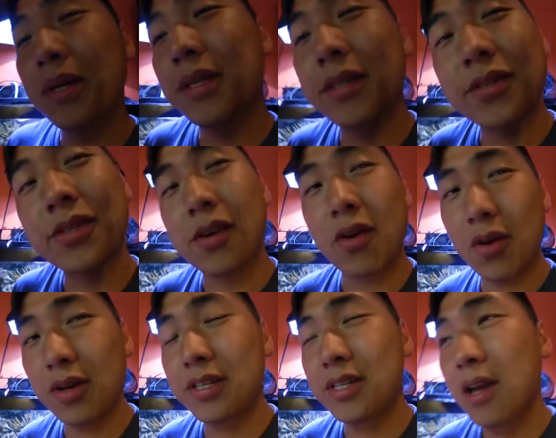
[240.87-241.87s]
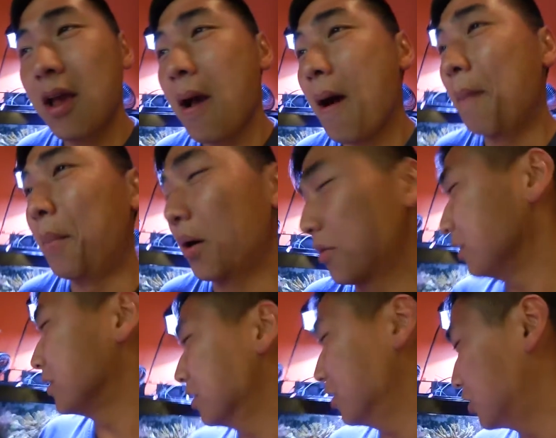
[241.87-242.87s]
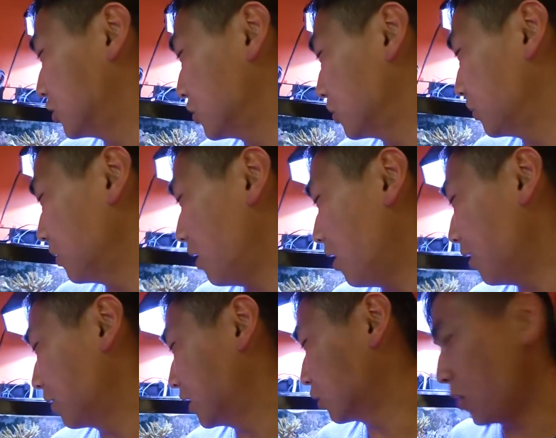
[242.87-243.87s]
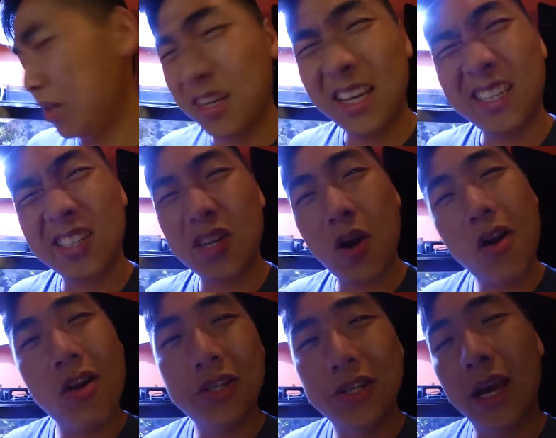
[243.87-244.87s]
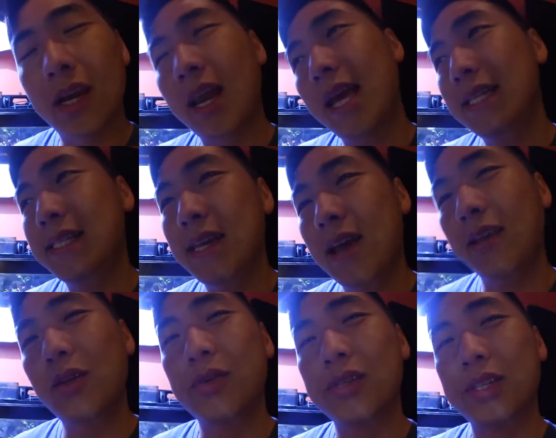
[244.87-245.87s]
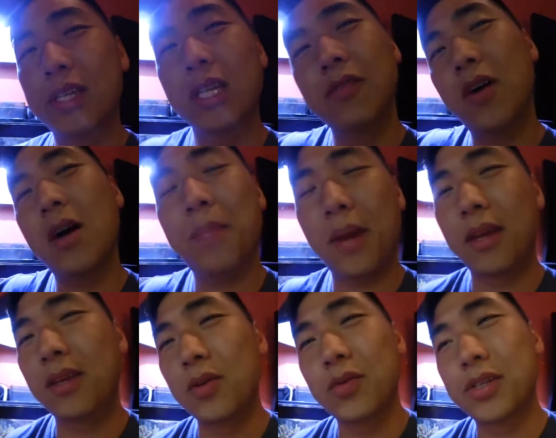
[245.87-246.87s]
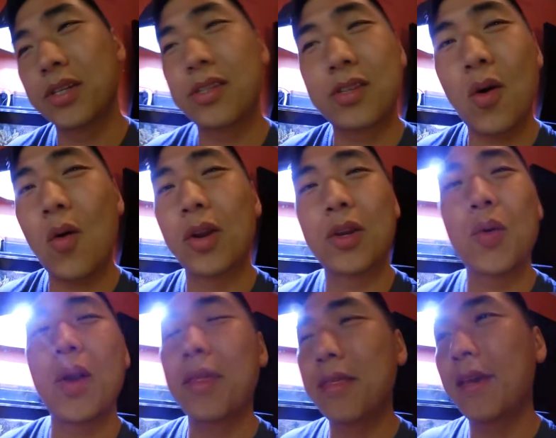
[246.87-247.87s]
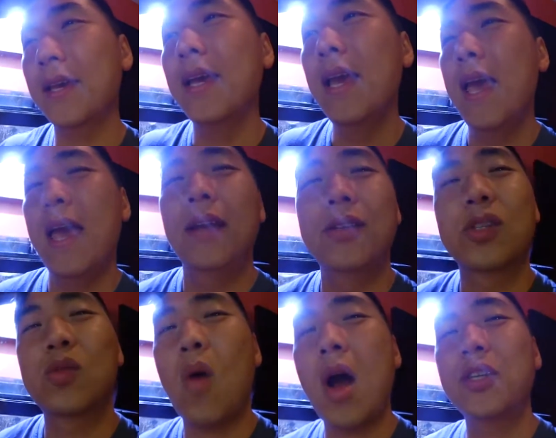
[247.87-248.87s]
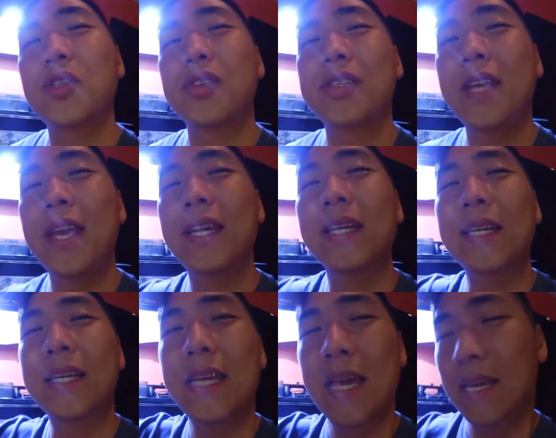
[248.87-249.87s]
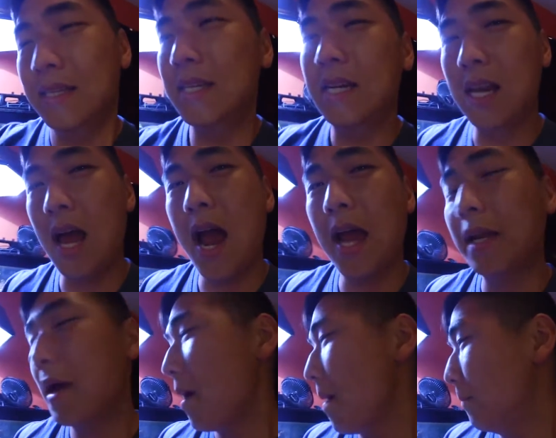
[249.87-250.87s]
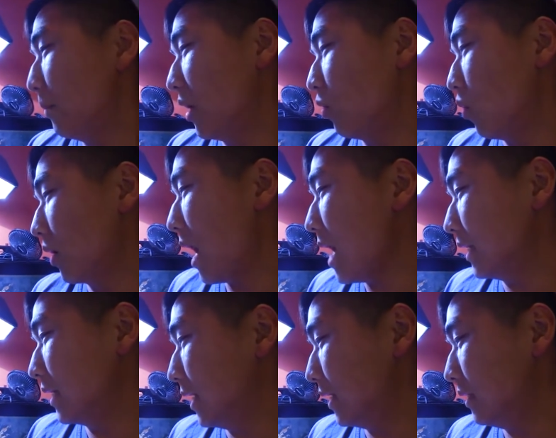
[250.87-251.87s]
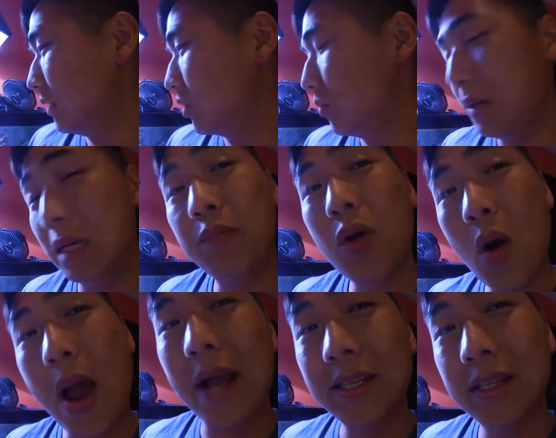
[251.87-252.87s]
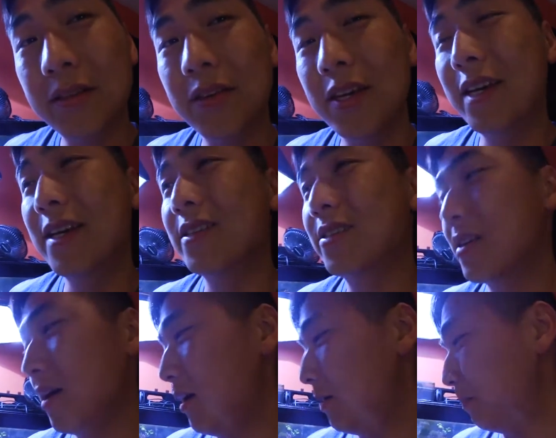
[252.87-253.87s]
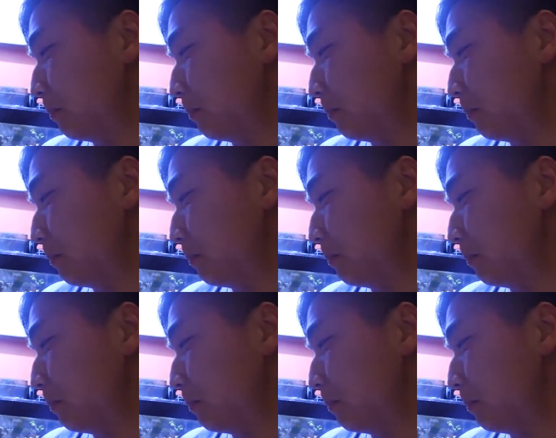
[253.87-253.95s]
discouraged about this issue because uh, when you get discouraged, you get lazy and you just give up and you just don't want to do anything and just watch your tank decline. But what I did to be proactive is um,